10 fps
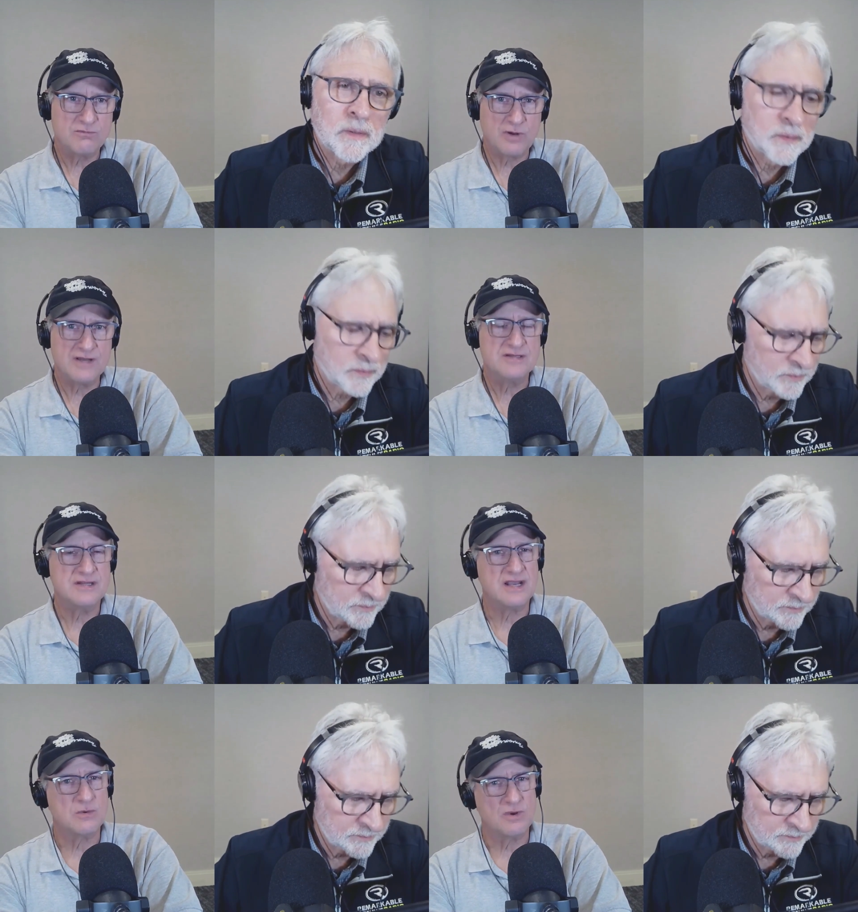Speaker 1: we run into
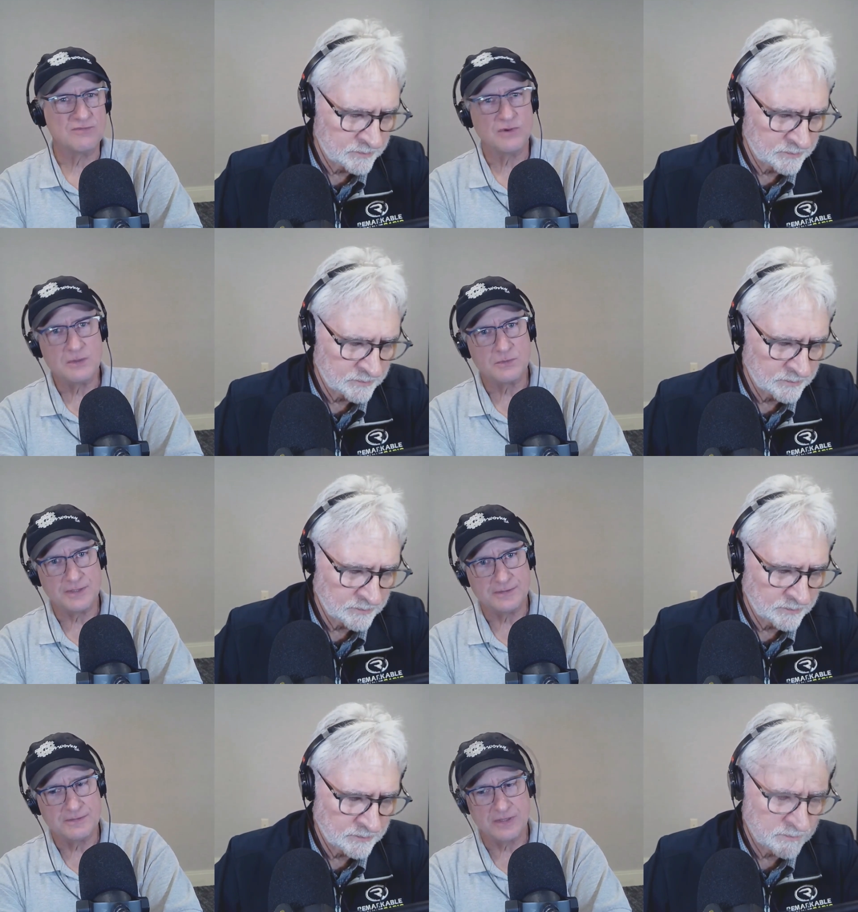that quite
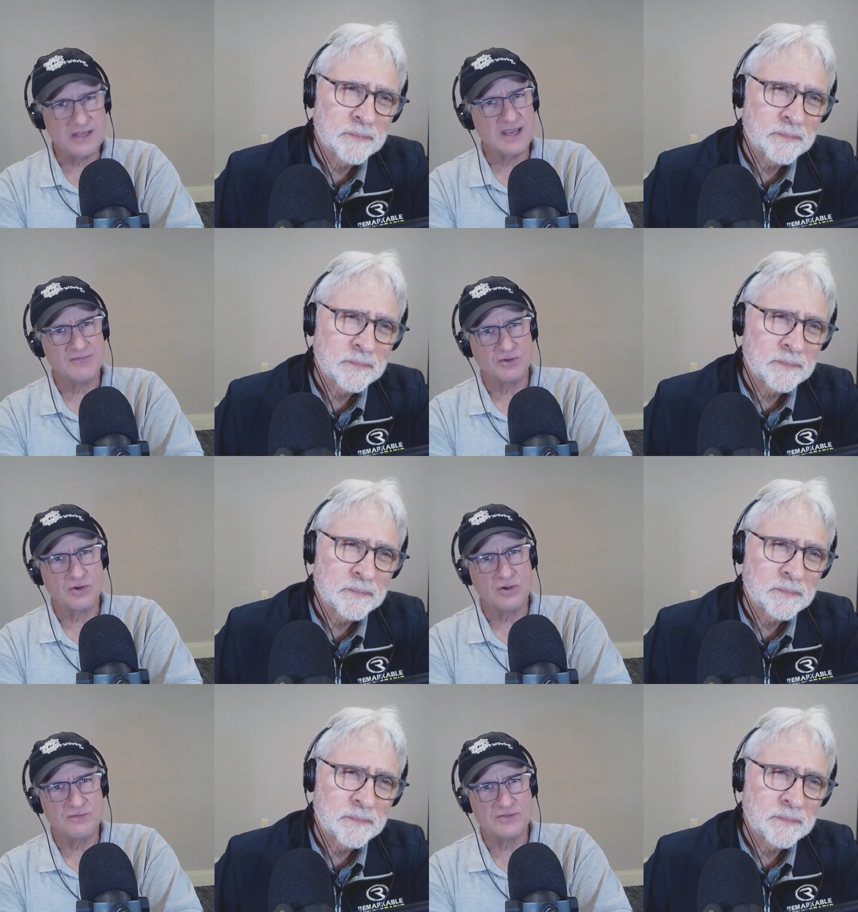frequently. I think after
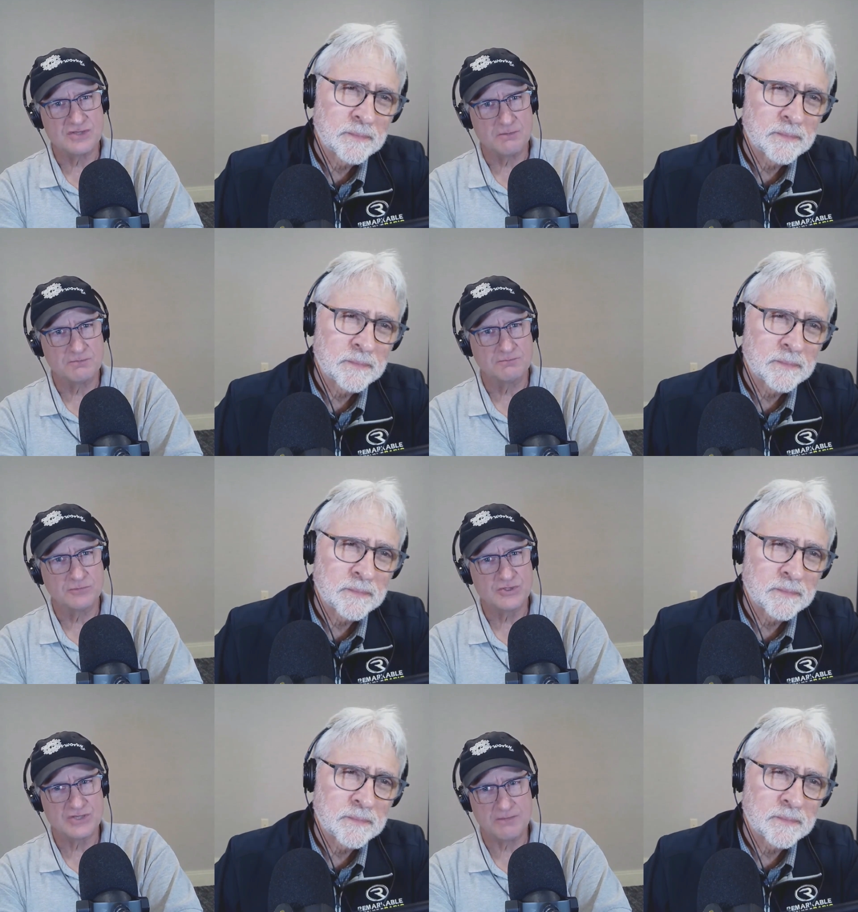COVID, some
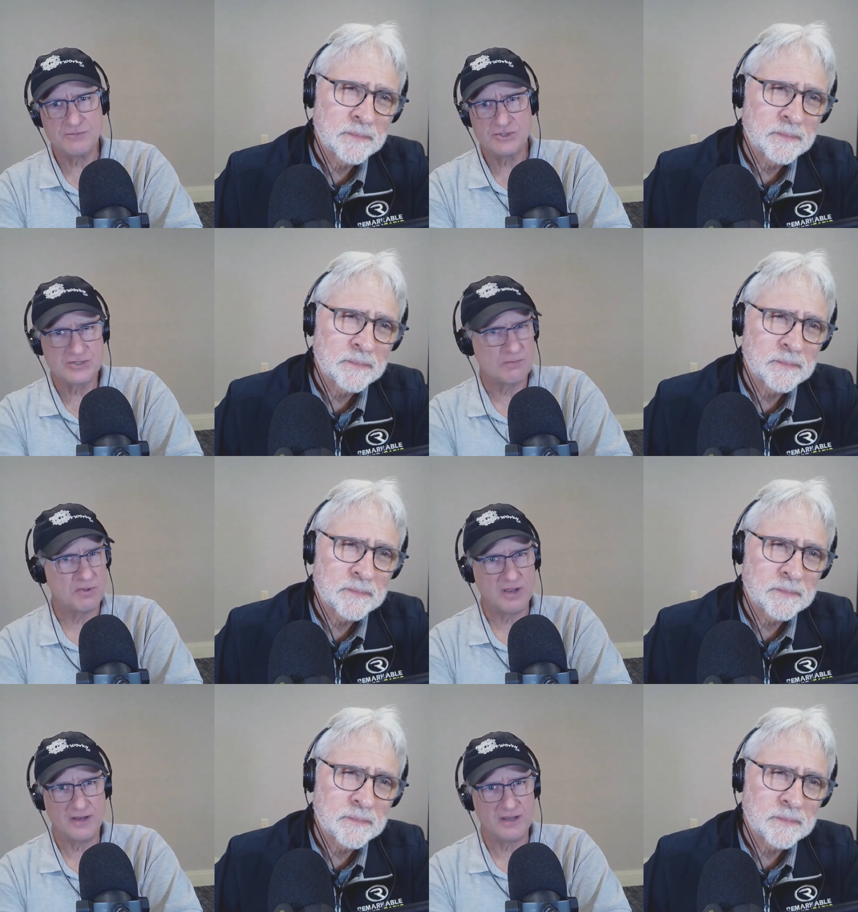some
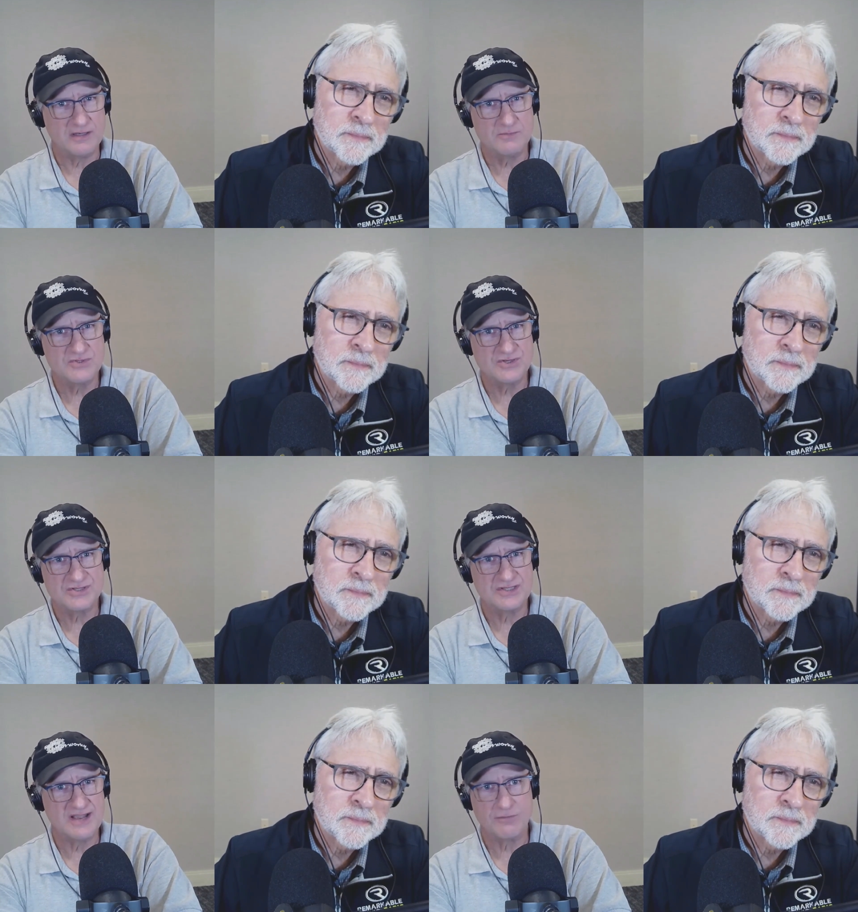supply items
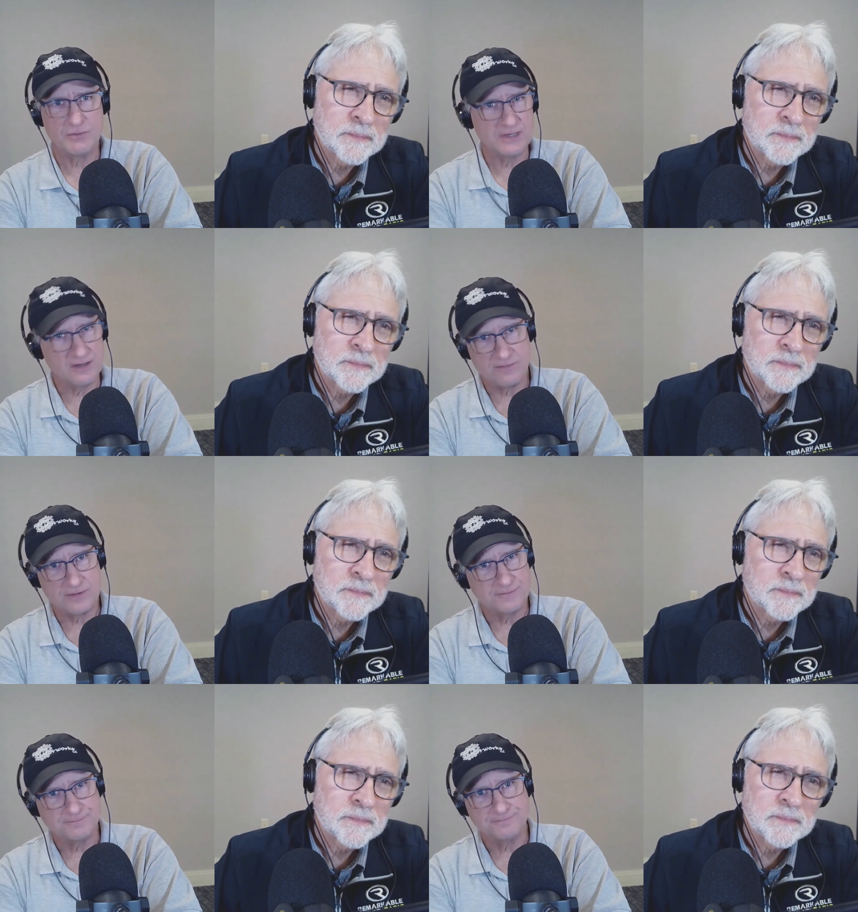just never
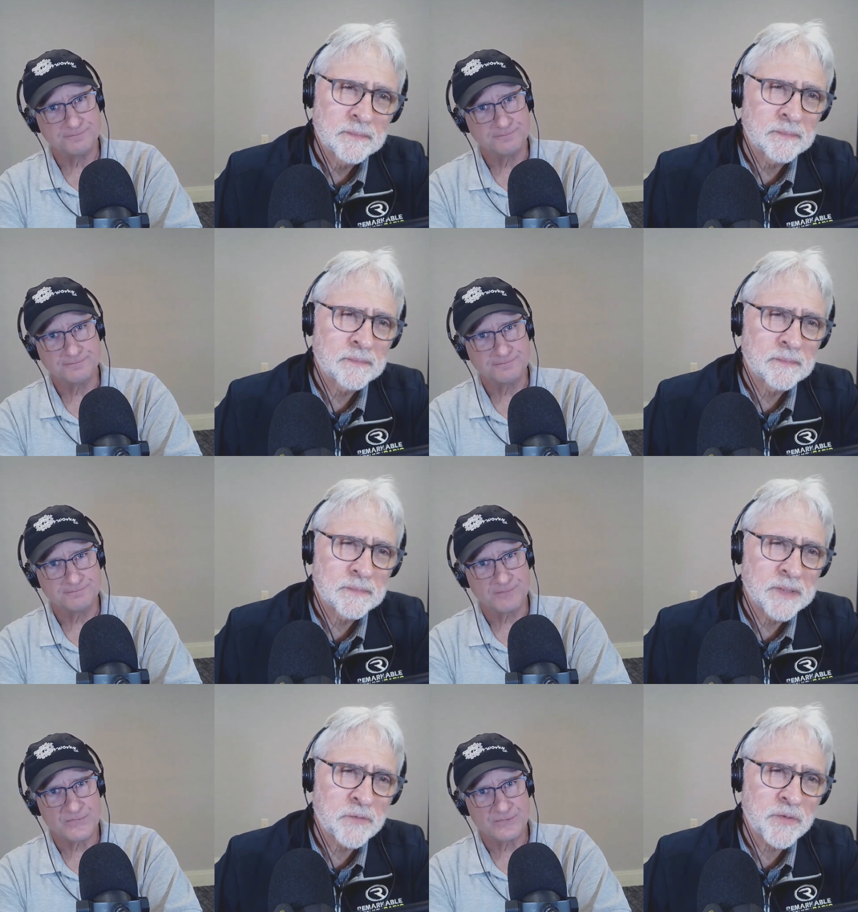recovered.
Speaker 2: Hmm.
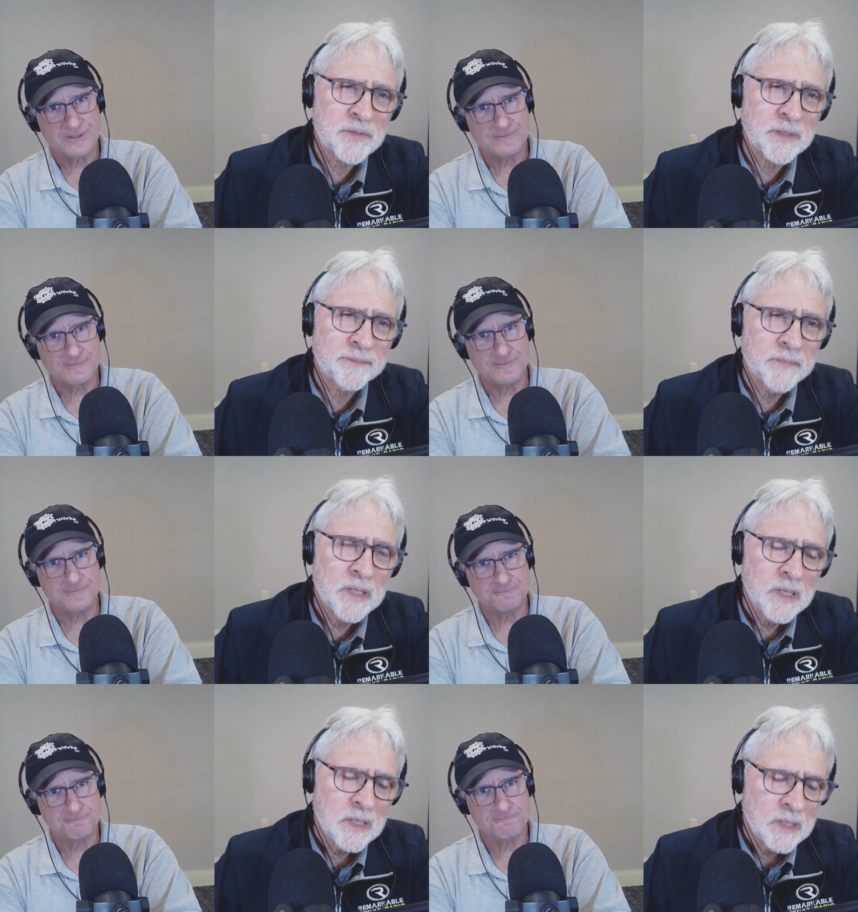Interesting. Yeah.